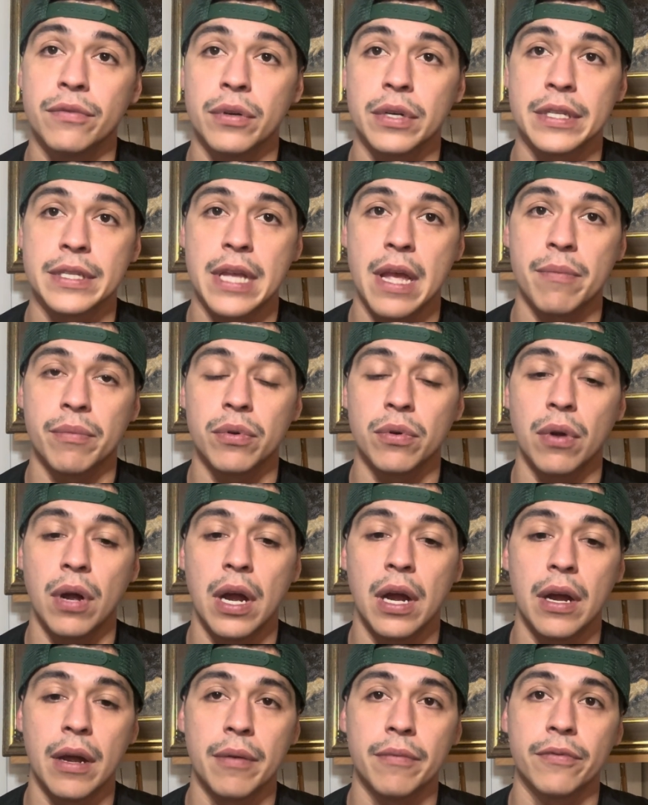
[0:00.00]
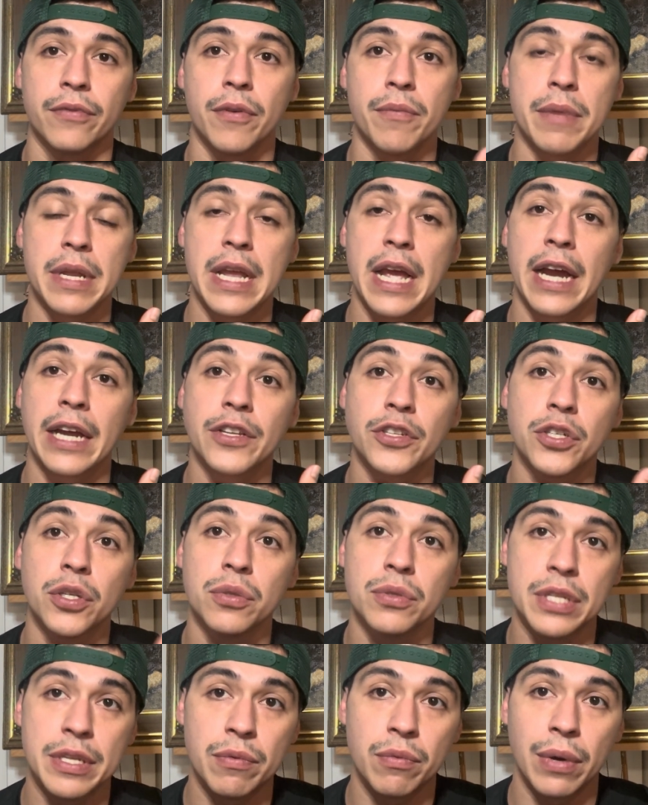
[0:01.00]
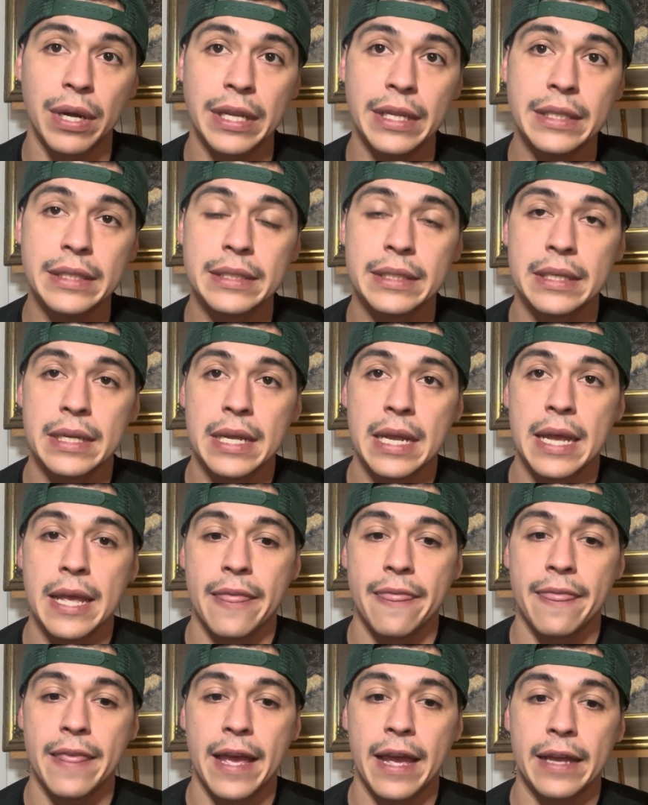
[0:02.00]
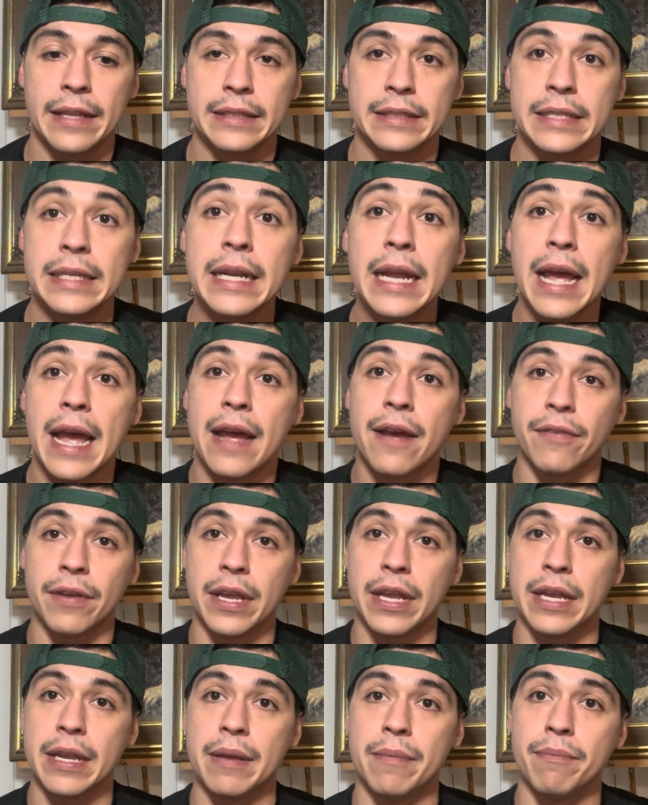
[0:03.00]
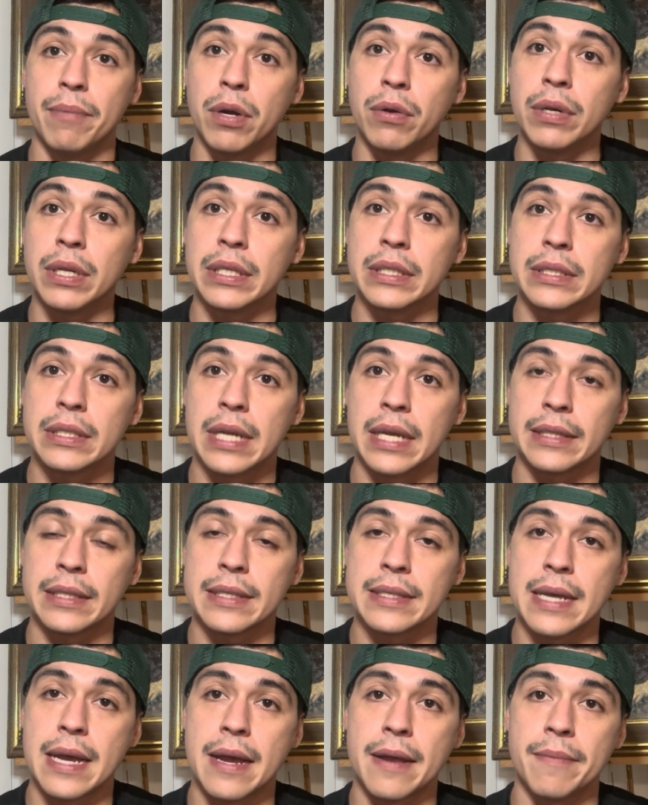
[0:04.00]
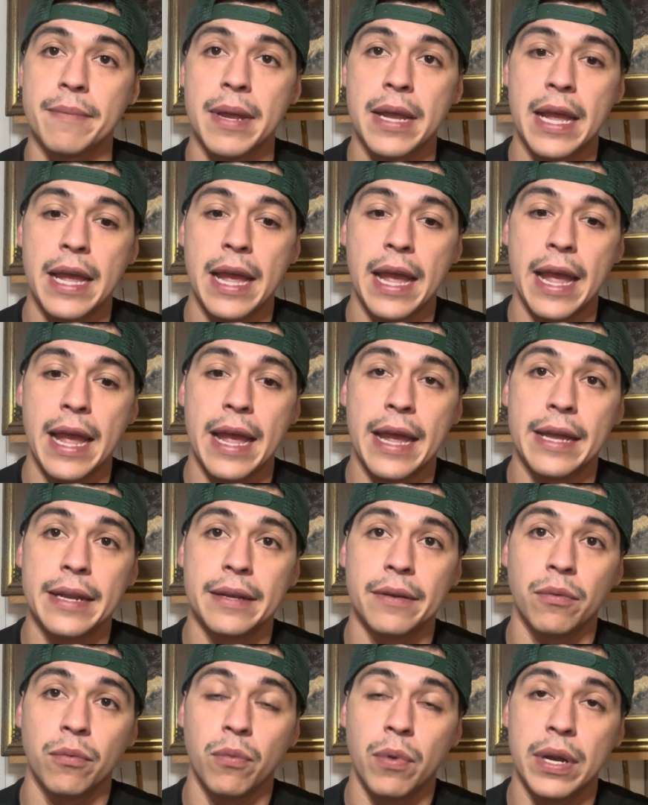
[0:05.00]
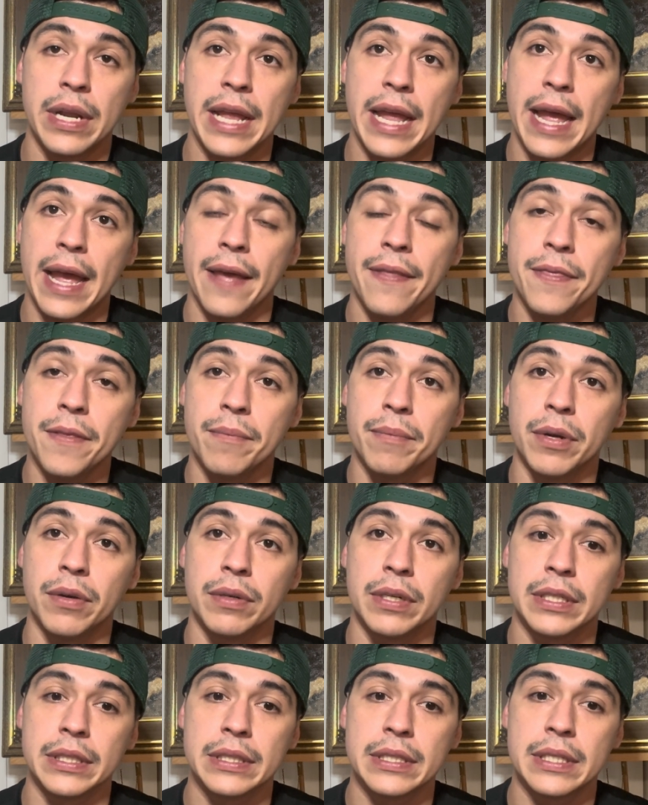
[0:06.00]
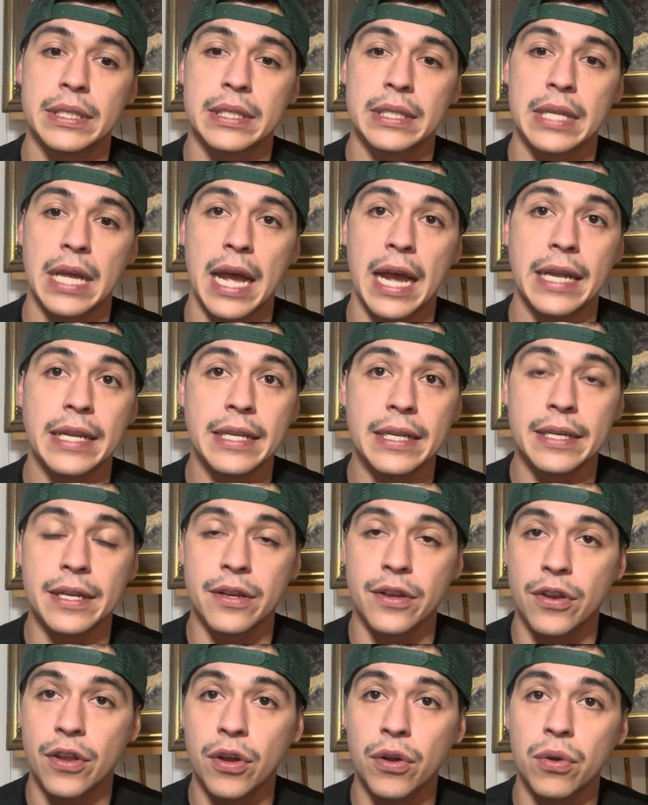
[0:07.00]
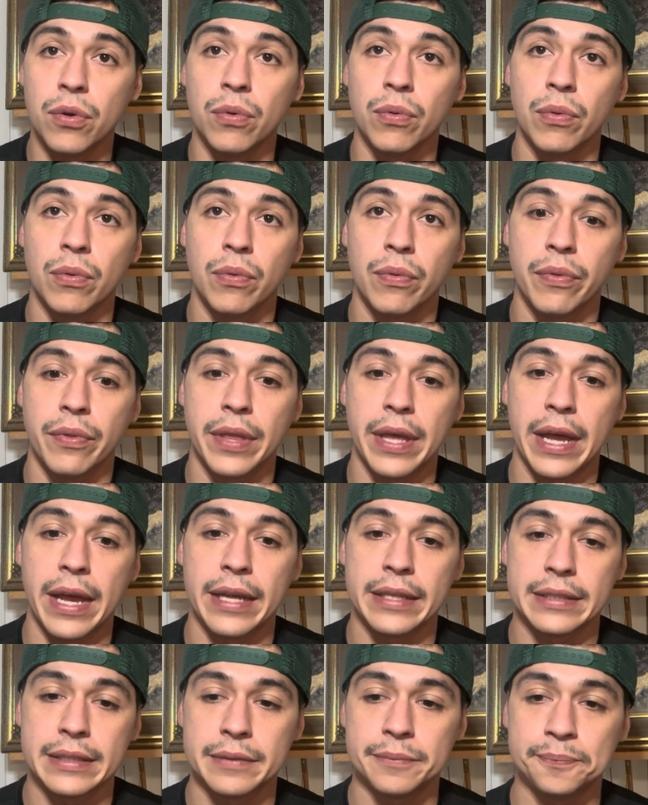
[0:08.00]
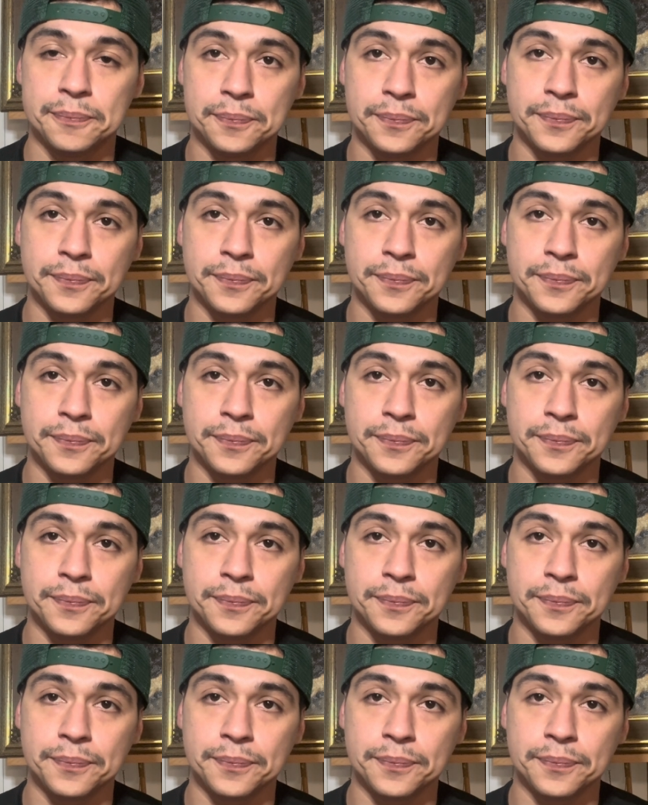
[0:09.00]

For example, for me, I chose a rate that did have a bonus at the time. And when it had the bonus, I didn't know that.